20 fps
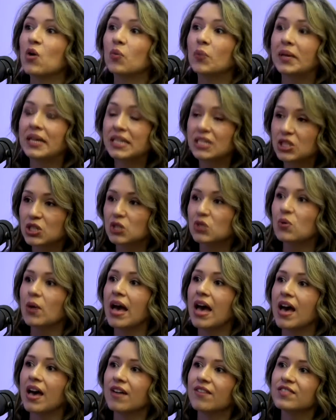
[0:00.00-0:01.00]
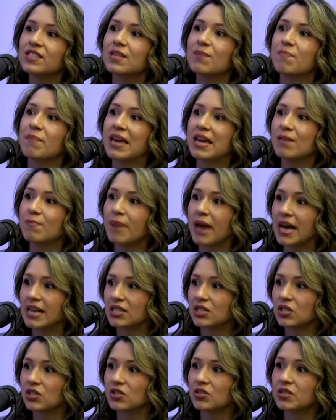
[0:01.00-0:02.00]
So we do have some
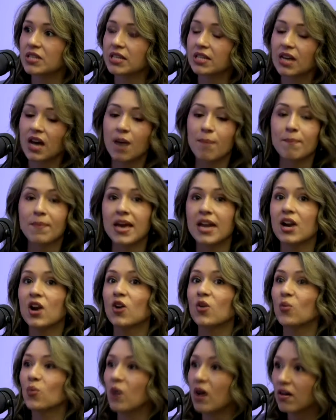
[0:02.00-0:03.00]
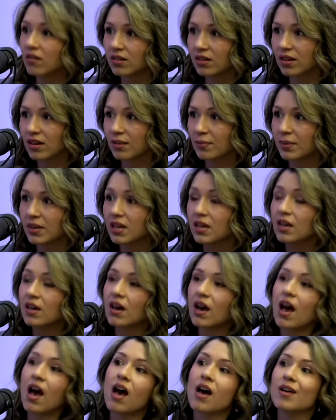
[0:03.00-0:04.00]
man-ambassadors that come. Men are welcome
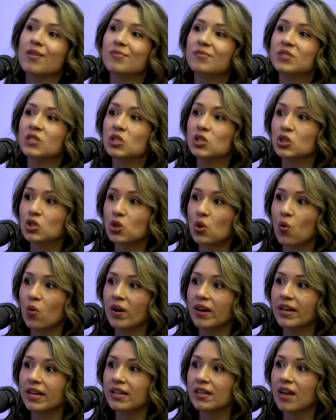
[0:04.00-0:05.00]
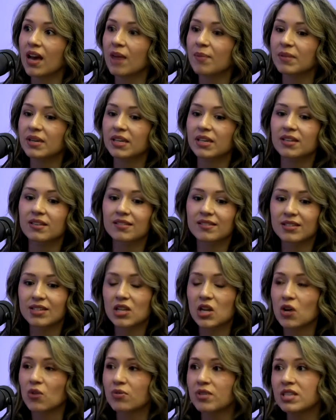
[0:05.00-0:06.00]
to join. I mean,
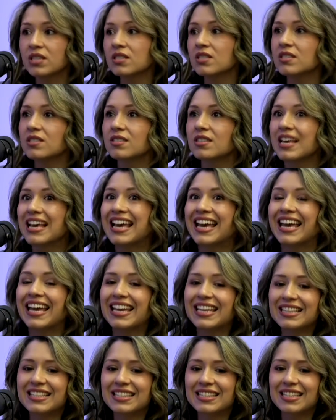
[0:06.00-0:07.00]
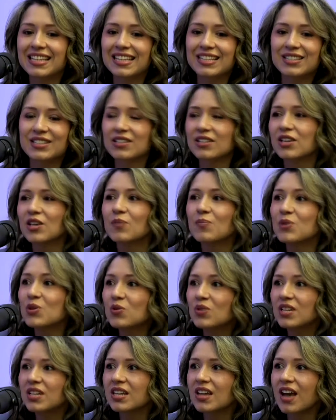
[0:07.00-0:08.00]
it's a
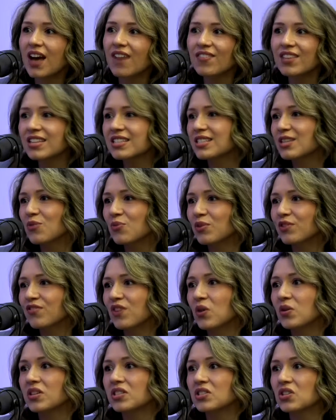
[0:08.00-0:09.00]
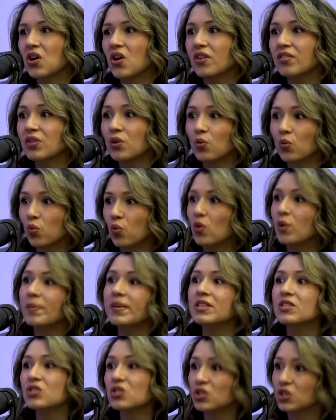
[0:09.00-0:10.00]
community. Obviously, we're focused on the
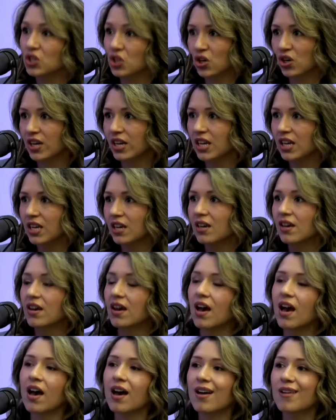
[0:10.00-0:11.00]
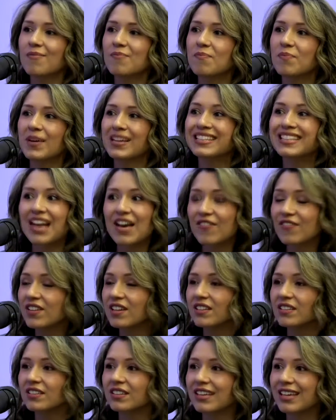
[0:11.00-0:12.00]
woman's journey, but
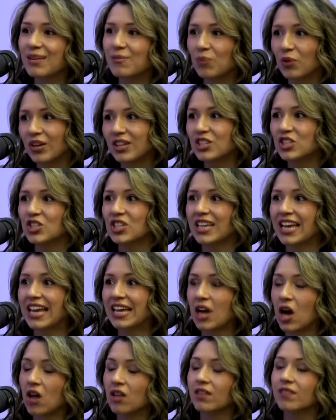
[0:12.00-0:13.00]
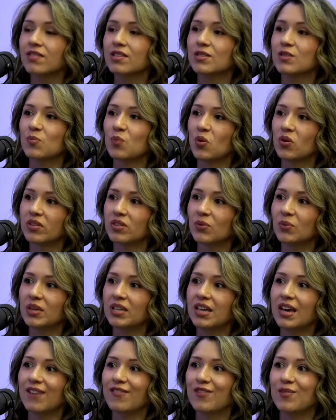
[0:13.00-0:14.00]
definitely appreciate all of the support that
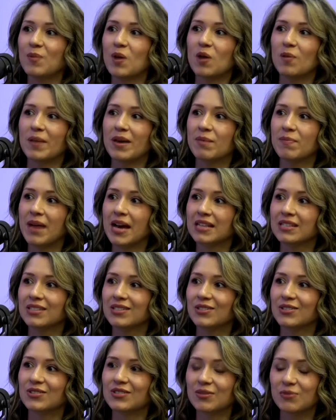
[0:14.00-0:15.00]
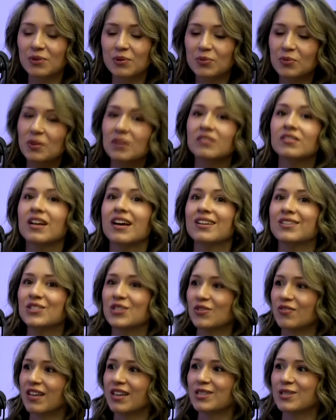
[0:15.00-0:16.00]
we get from our man-ambassadors, and we will not
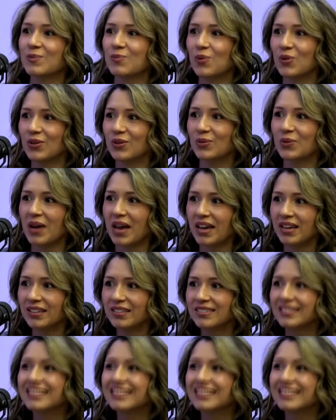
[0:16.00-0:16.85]
turn that support away.